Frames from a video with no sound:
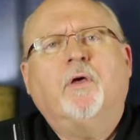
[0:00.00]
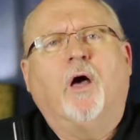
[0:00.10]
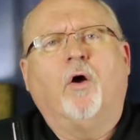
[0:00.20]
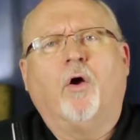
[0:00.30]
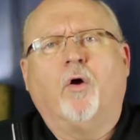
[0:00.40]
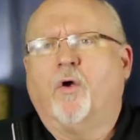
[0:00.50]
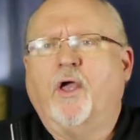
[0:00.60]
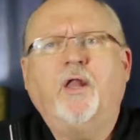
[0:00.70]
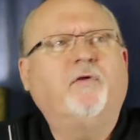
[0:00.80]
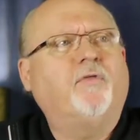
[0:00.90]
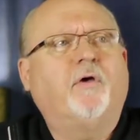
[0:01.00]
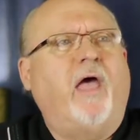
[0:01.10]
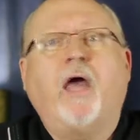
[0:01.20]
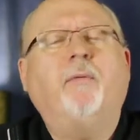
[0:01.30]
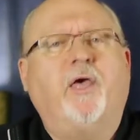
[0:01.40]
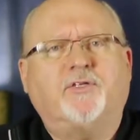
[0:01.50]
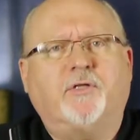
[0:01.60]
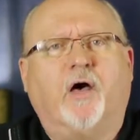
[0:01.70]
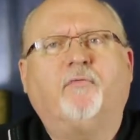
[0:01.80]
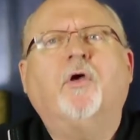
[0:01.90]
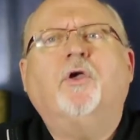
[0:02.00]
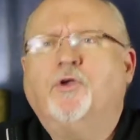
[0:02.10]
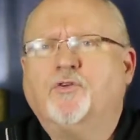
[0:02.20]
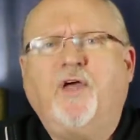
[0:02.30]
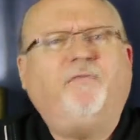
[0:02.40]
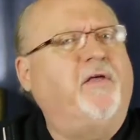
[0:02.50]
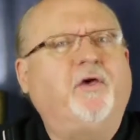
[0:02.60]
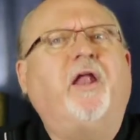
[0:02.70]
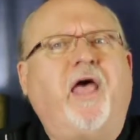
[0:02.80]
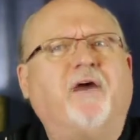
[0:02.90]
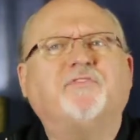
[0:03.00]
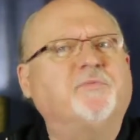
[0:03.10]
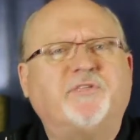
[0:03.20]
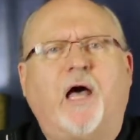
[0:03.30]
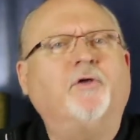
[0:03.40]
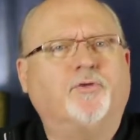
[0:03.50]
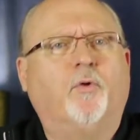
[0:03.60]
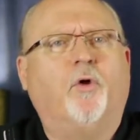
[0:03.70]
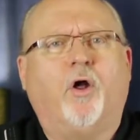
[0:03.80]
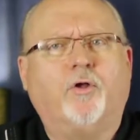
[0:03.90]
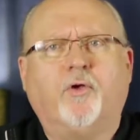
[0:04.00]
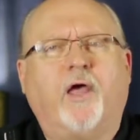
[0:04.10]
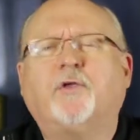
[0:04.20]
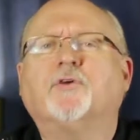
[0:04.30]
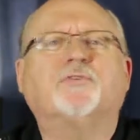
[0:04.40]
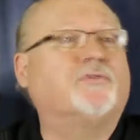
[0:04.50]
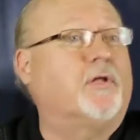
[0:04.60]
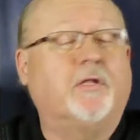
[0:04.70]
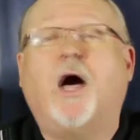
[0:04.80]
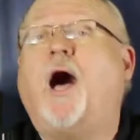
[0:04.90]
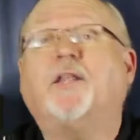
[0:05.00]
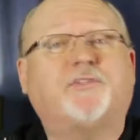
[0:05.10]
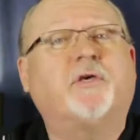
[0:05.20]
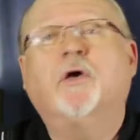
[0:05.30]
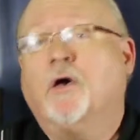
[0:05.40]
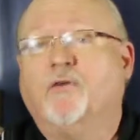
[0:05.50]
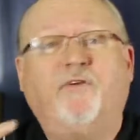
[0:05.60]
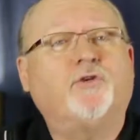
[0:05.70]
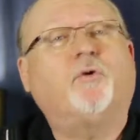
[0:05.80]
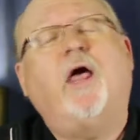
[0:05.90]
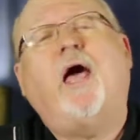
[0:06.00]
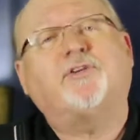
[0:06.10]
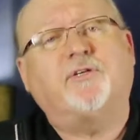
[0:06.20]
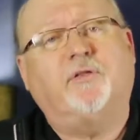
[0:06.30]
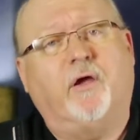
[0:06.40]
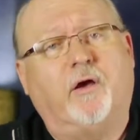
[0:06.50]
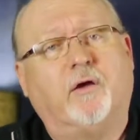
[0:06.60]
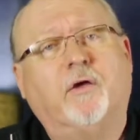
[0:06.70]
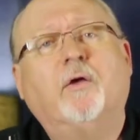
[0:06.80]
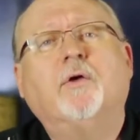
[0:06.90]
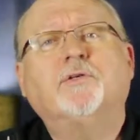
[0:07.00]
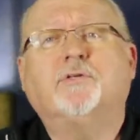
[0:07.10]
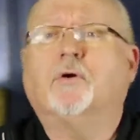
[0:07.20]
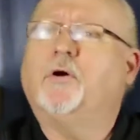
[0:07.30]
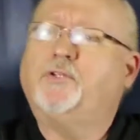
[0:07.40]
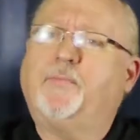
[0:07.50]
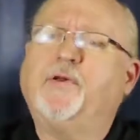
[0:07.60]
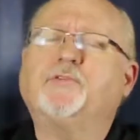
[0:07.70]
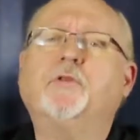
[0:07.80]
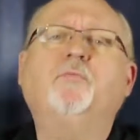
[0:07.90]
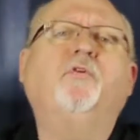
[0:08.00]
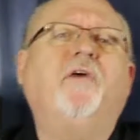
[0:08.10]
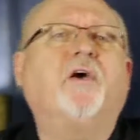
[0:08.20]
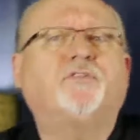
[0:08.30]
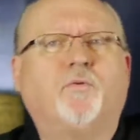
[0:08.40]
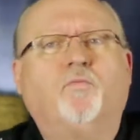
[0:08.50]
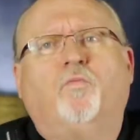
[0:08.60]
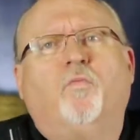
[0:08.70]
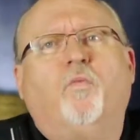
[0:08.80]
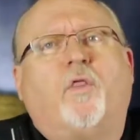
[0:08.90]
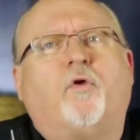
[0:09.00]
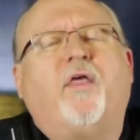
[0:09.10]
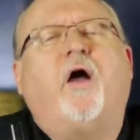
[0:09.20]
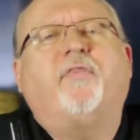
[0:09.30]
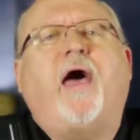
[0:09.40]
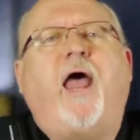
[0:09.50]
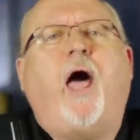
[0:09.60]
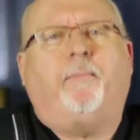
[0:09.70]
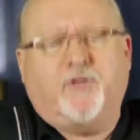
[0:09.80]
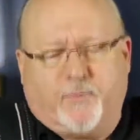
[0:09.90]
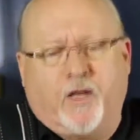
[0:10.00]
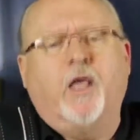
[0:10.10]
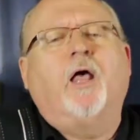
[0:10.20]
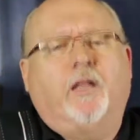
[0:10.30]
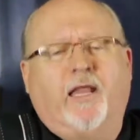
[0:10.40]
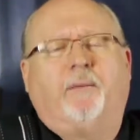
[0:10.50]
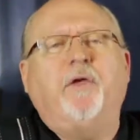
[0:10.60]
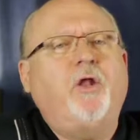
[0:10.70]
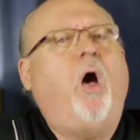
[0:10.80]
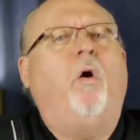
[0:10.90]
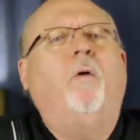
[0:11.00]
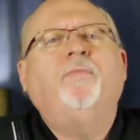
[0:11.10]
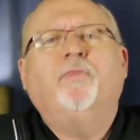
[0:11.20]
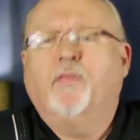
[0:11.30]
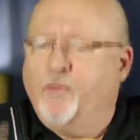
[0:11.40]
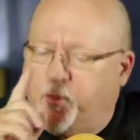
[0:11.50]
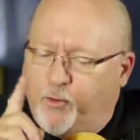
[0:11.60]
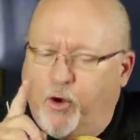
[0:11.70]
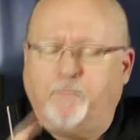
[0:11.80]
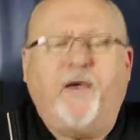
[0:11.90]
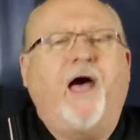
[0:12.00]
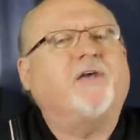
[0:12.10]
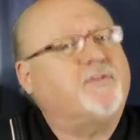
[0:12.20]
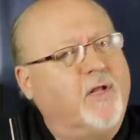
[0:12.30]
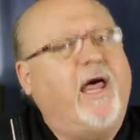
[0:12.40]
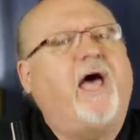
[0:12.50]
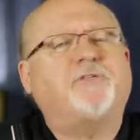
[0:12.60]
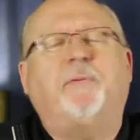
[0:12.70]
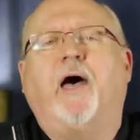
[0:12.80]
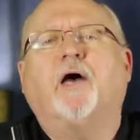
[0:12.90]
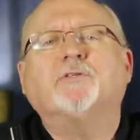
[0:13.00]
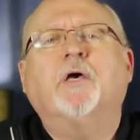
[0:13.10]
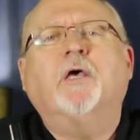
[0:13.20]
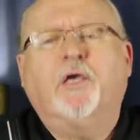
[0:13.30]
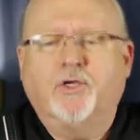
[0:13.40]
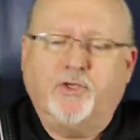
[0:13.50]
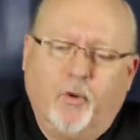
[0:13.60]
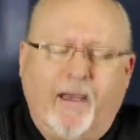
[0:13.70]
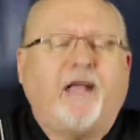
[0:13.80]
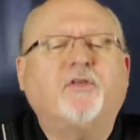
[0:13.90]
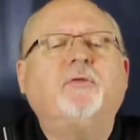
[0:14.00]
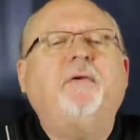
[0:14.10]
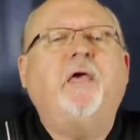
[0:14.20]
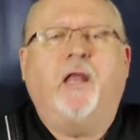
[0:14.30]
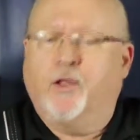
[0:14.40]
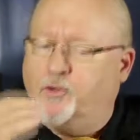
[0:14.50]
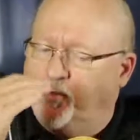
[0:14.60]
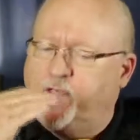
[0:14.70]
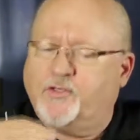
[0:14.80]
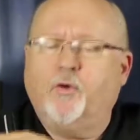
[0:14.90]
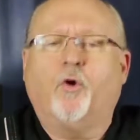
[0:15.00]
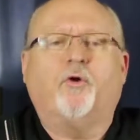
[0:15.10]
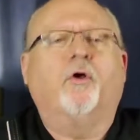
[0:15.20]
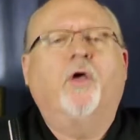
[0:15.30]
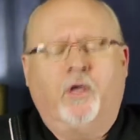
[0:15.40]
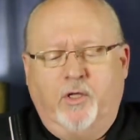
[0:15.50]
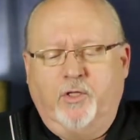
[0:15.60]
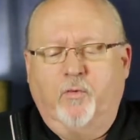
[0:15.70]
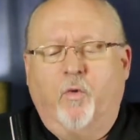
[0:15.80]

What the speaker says: or any of the anime stuff, you're definitely going to have some sounds going on in your head because there's lots of visual action there. So it depends on the movie as to whether or not that happens, but let me know. Then the third pass and the last pass is you go back to the beginning and do these in order. You